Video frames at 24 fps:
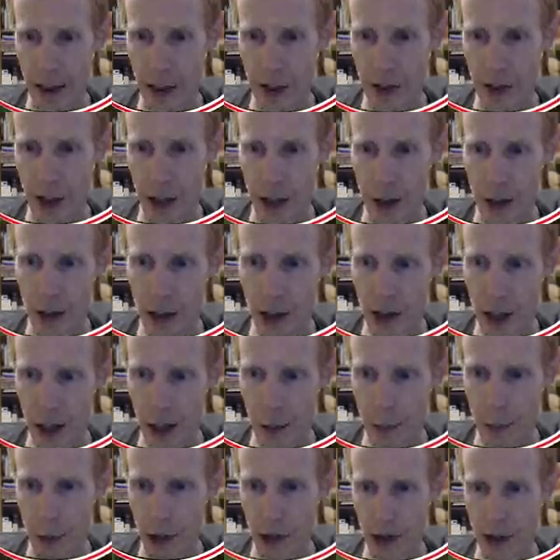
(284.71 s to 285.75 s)
start
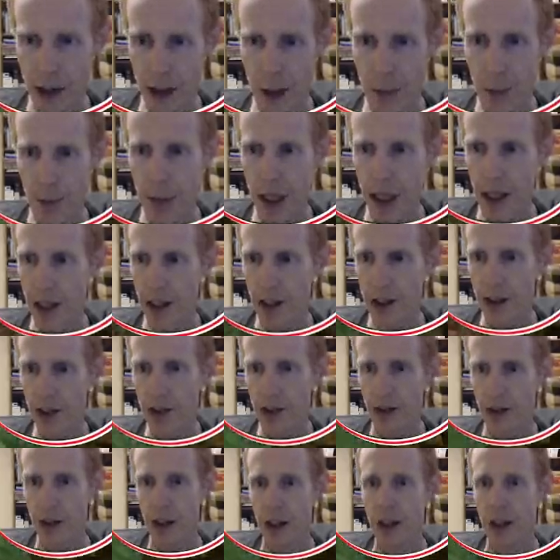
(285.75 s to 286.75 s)
building a base.